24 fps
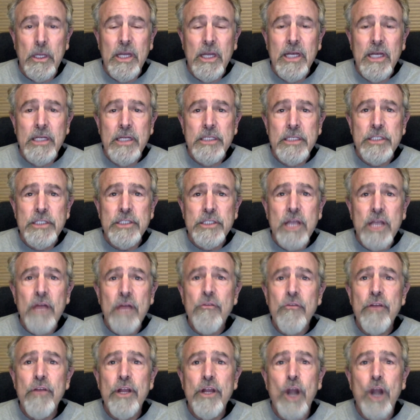
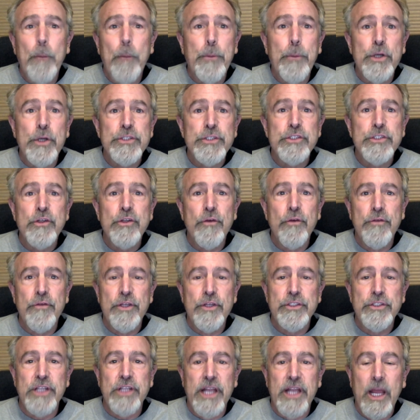Discovering our personal
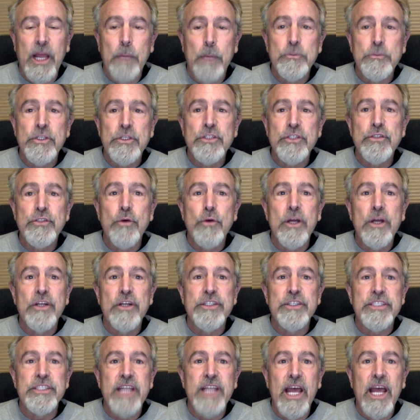vision helps us to
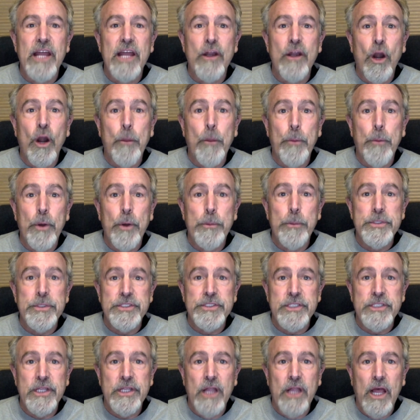understand our
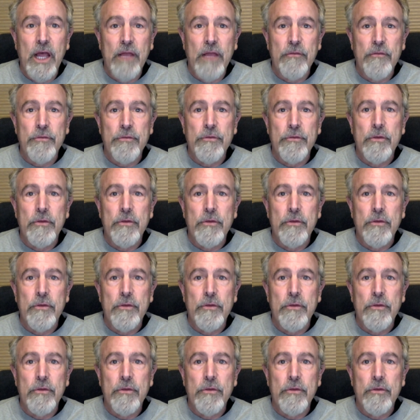purpose in life,